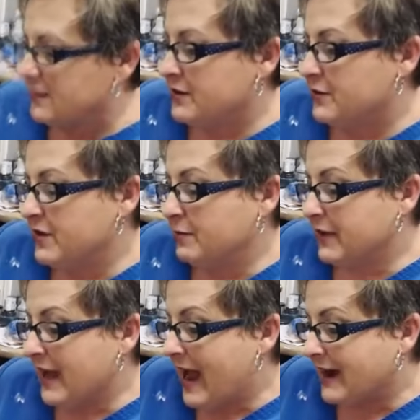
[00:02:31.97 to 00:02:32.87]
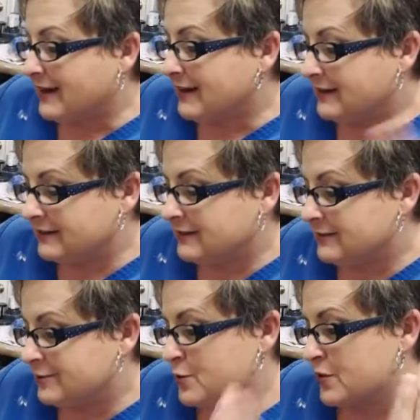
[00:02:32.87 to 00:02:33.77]
the black
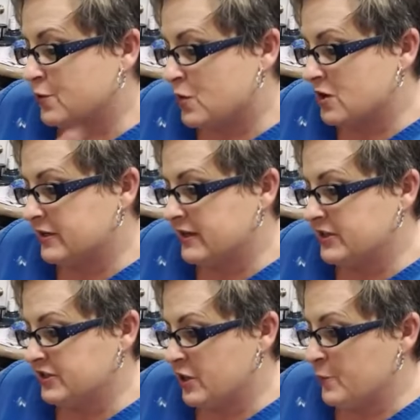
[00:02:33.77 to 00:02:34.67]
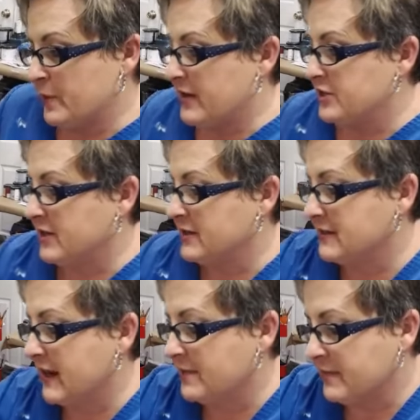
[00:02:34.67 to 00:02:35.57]
or the walnut no paint gel
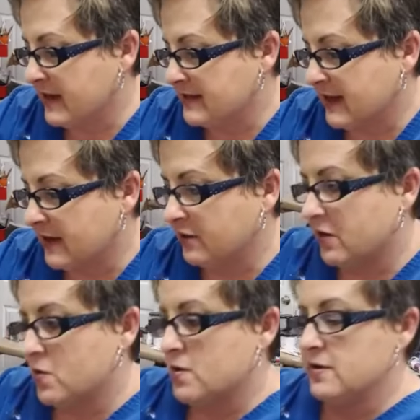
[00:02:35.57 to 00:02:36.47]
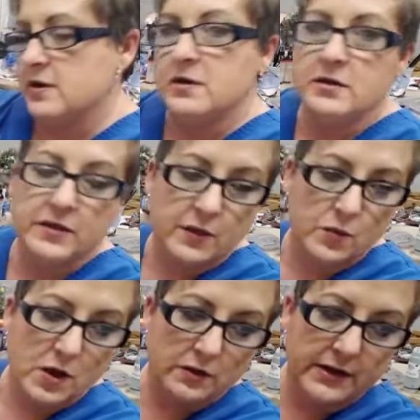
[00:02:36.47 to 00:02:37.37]
stain, but I settled on the
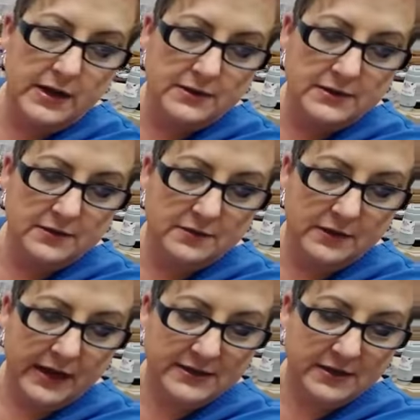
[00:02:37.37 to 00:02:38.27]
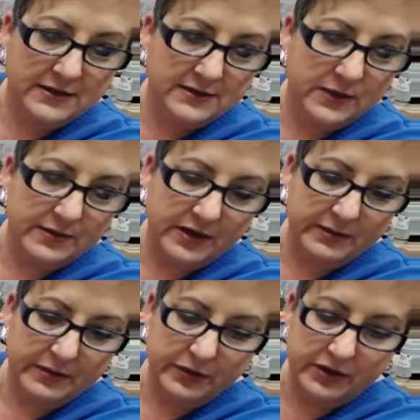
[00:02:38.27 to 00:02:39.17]
walnut. Okay, so this is what I'm going to
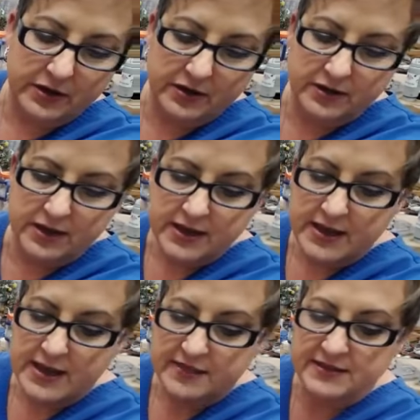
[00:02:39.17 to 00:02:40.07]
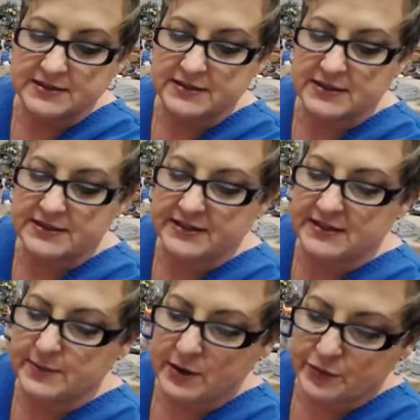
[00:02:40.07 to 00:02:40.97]
be putting on. This is a Dixie
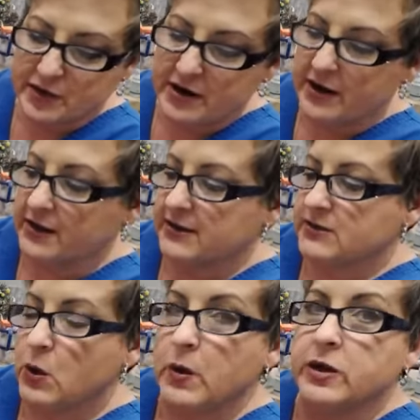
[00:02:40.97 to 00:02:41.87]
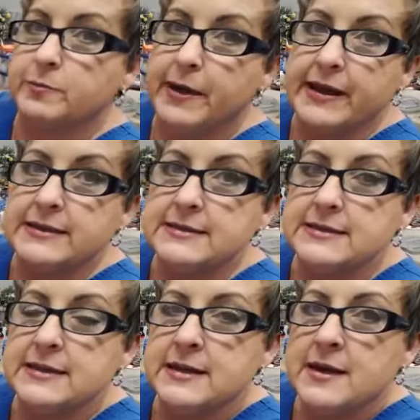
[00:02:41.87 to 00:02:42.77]
Belle product. It's oil-based.